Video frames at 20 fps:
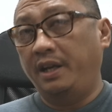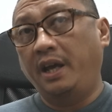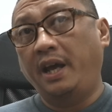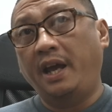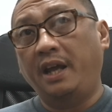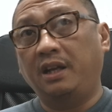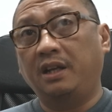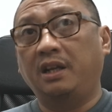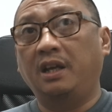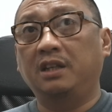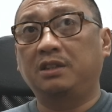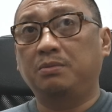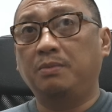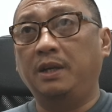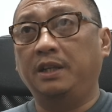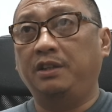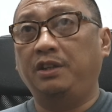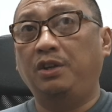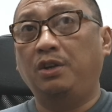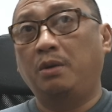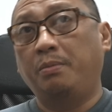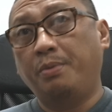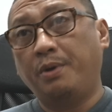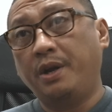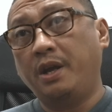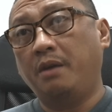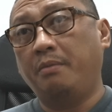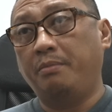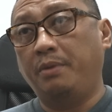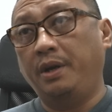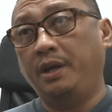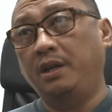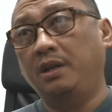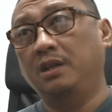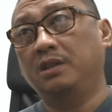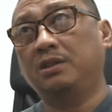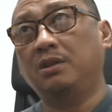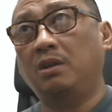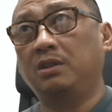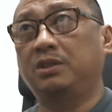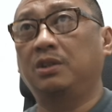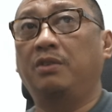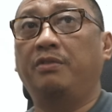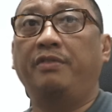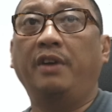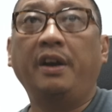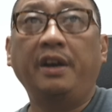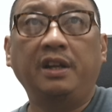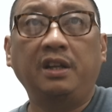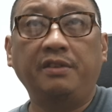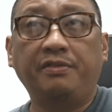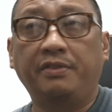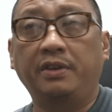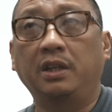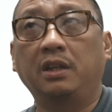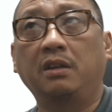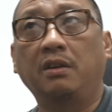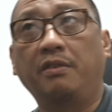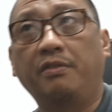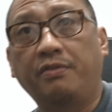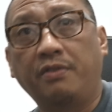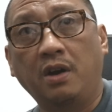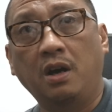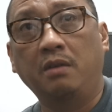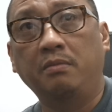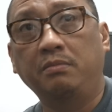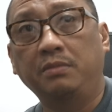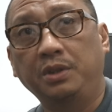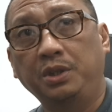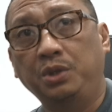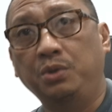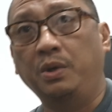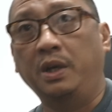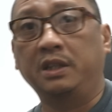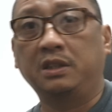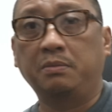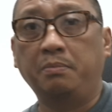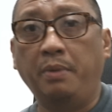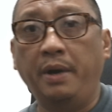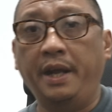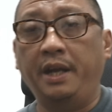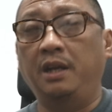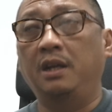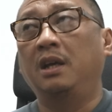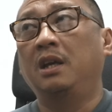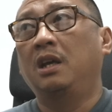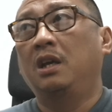And guess what? European braid is also very different from US braid.